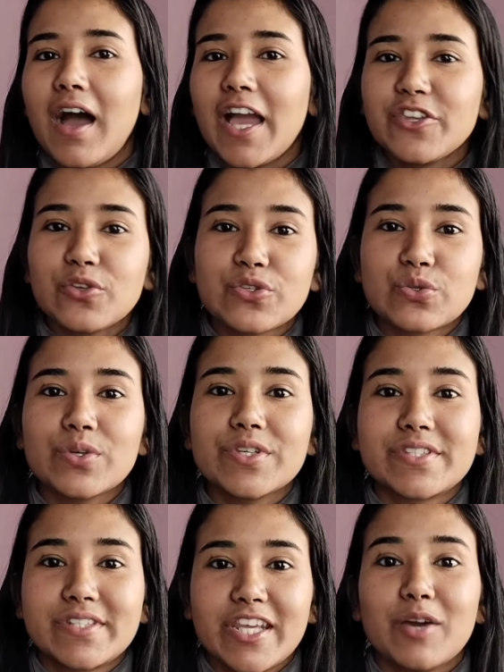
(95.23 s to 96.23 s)
I used to
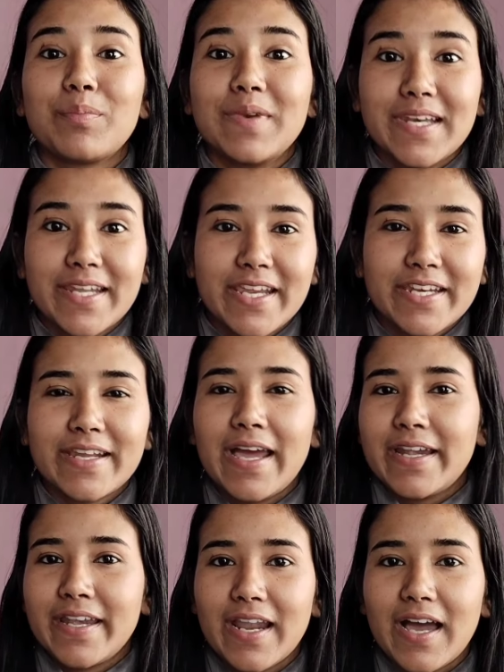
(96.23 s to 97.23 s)
stay up late
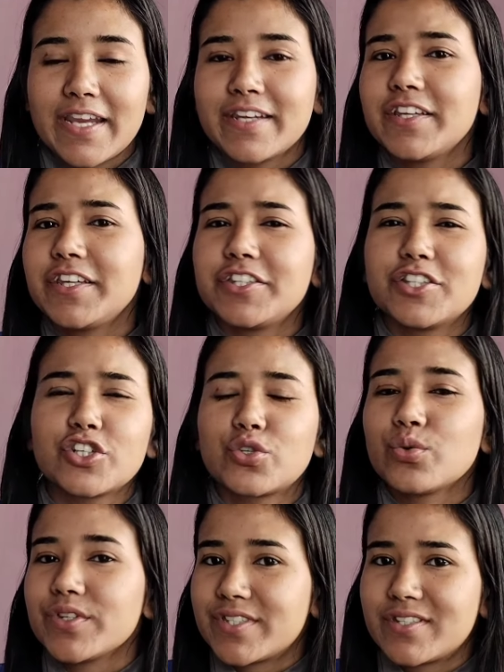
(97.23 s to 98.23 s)
at night either
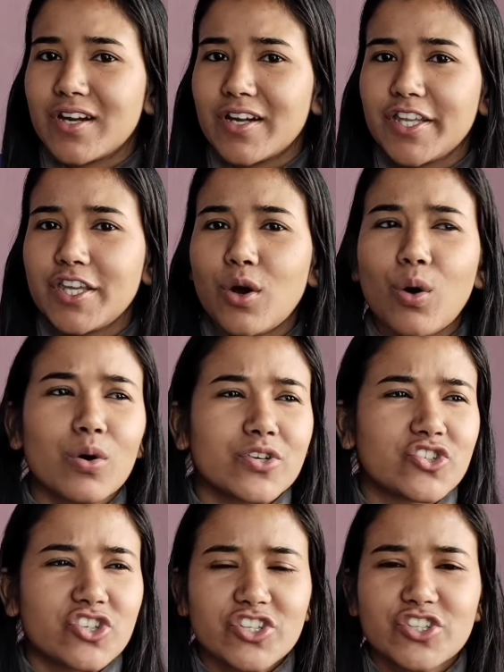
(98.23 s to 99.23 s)
to study or
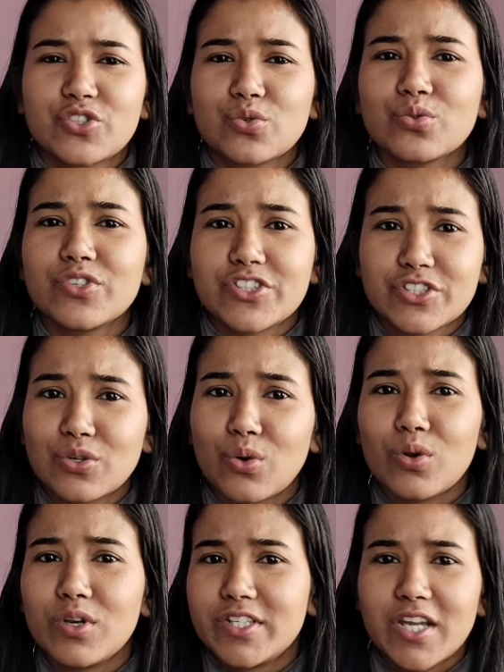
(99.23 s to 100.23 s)
just to
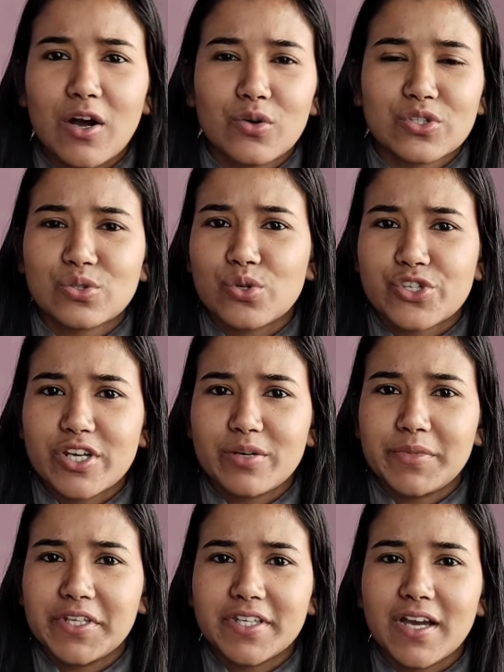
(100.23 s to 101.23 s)
scroll down social
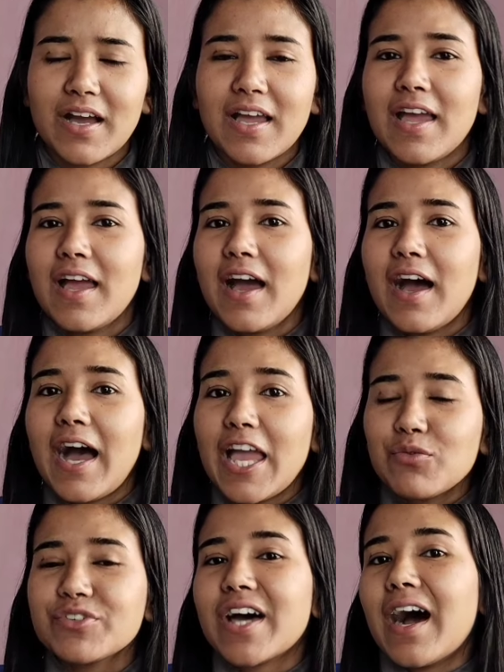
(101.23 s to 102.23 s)
media.
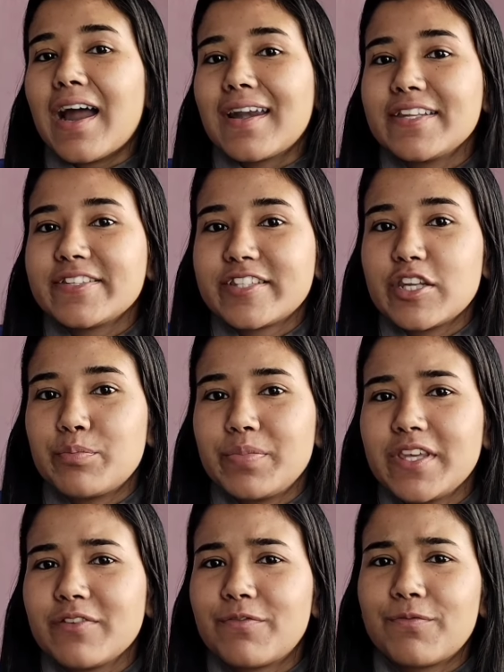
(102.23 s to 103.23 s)
I was hardly
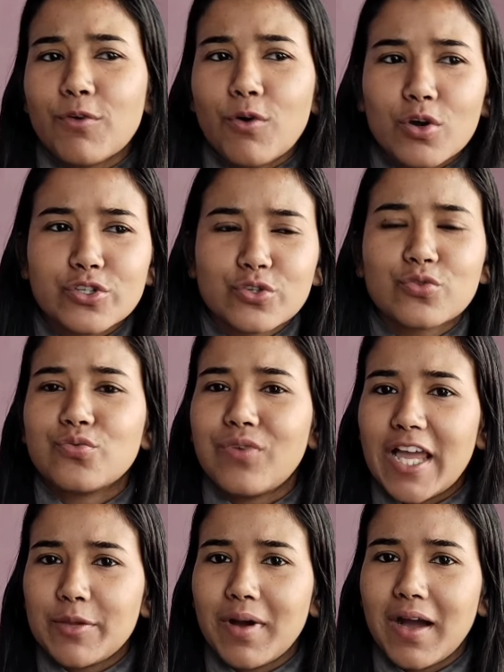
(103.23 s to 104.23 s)
sleeping 4 to
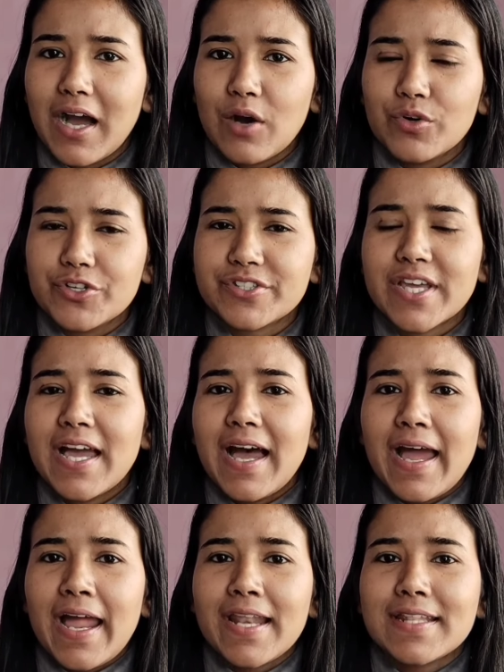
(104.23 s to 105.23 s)
5 hours,
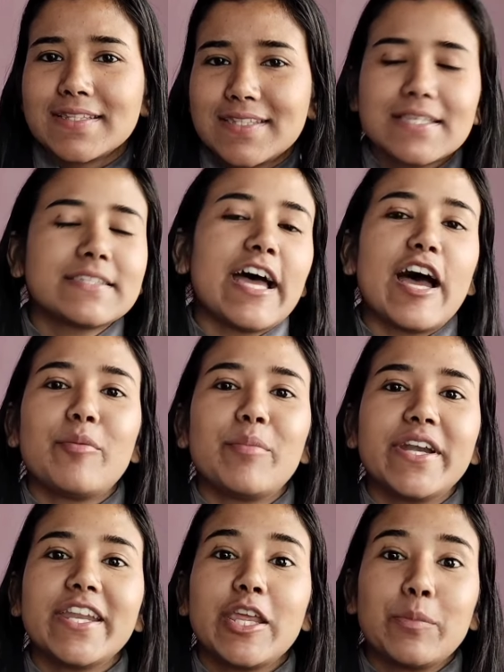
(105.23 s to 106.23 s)
and this
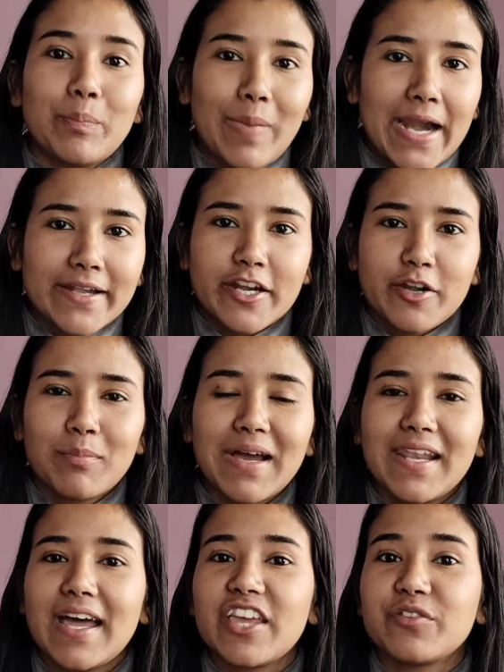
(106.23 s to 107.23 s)
habit impacted
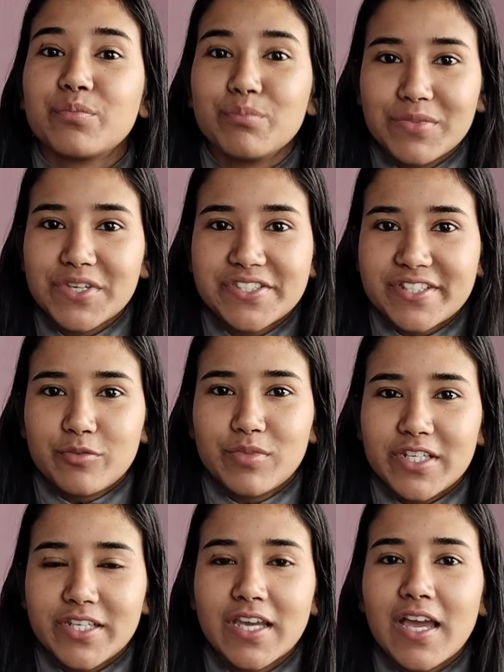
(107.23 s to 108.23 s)
my life
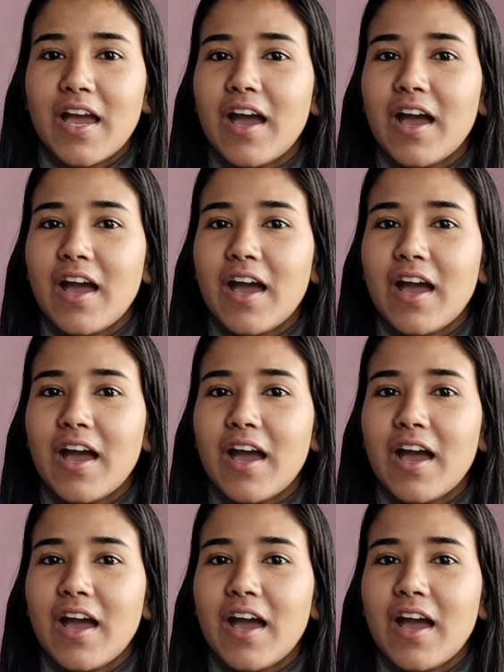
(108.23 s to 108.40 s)
miserably.